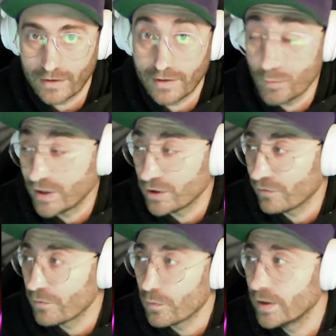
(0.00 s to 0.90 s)
the window
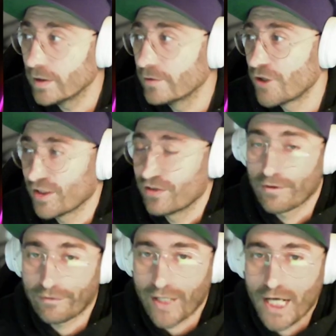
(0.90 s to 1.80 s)
will just
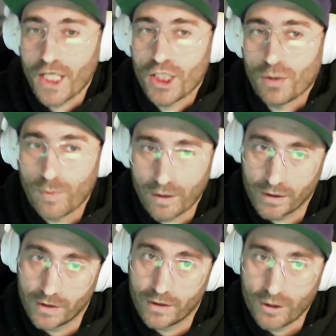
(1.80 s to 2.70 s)
refresh with
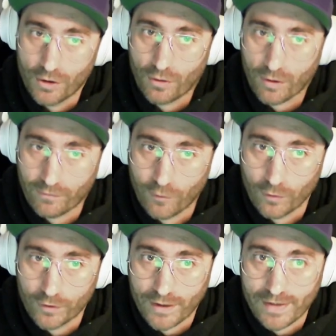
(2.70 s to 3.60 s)
your
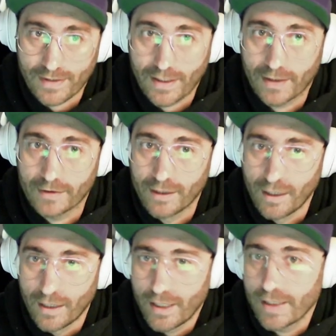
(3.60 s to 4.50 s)
folder inside
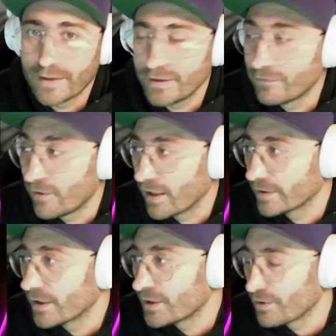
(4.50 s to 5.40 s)
and the file
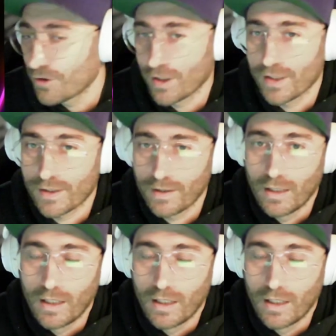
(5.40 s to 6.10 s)
that you just